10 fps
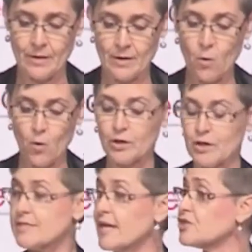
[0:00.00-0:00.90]

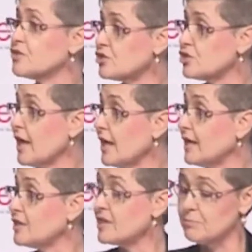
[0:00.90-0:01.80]
organisational
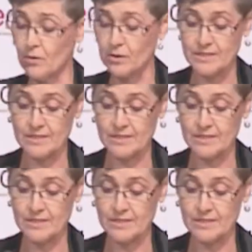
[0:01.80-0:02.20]
change and policy